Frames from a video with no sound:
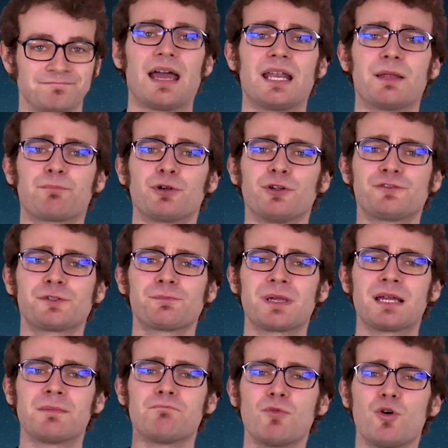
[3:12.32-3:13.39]
And it proved to
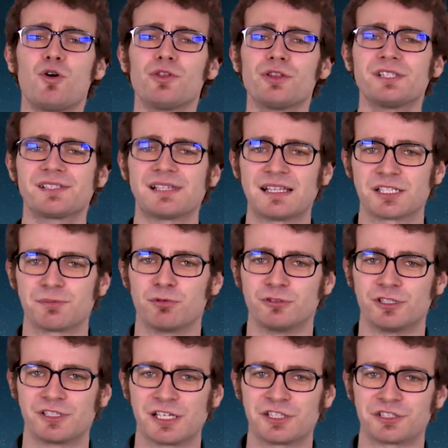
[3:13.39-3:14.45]
be a more than sensible
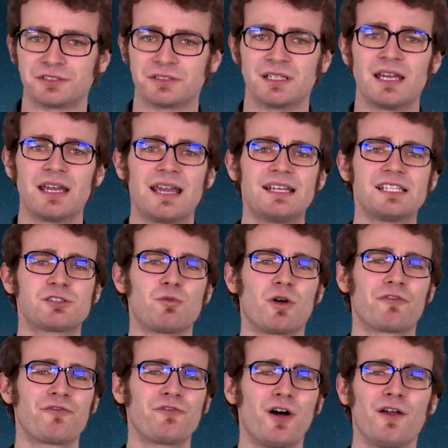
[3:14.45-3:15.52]
decision. Inter
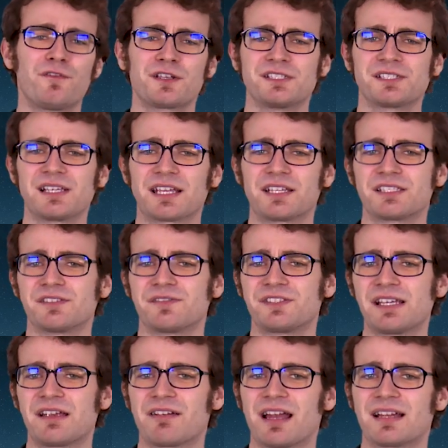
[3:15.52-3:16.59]
won 5 consecutive
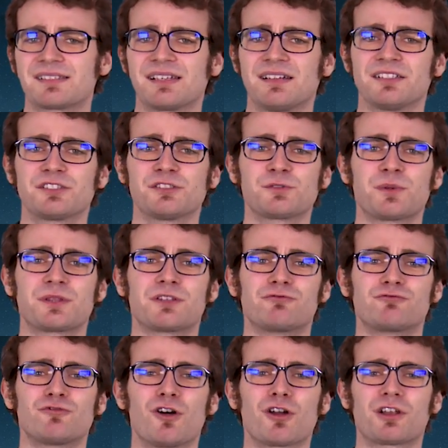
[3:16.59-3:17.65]
Serie A titles with the
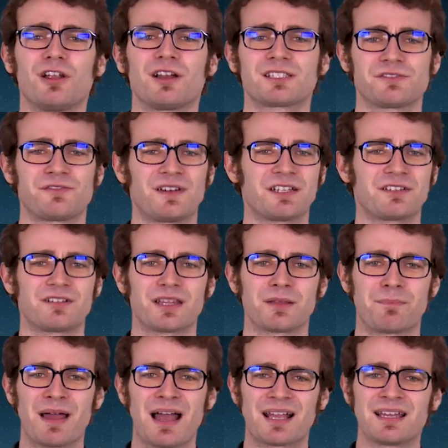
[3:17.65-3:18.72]
rock-like defender at the
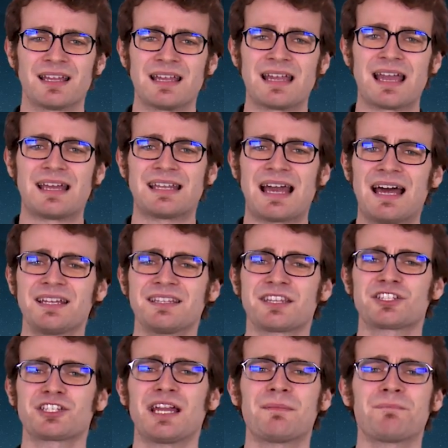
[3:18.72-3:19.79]
back and added
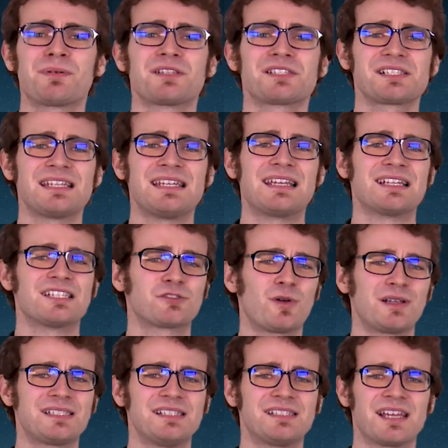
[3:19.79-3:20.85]
the Champions League in
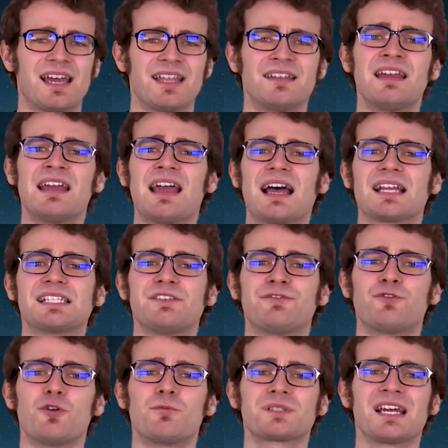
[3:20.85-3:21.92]
2010 as he
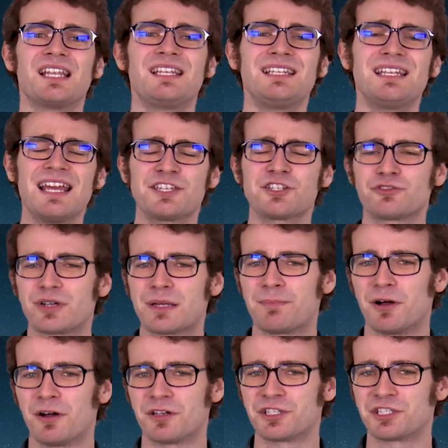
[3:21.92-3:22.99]
formed a legendary
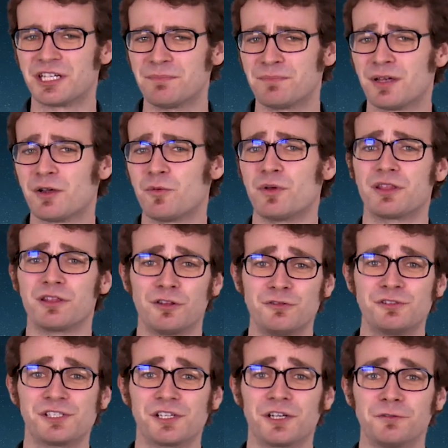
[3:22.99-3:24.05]
partnership with
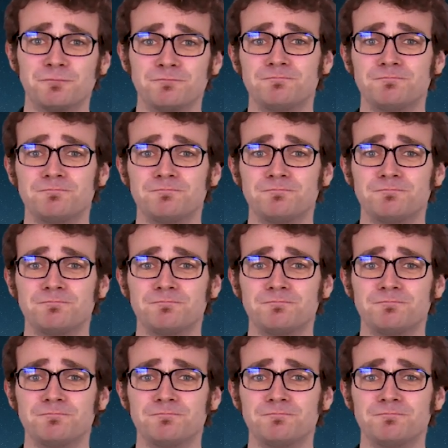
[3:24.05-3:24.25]
Lucio.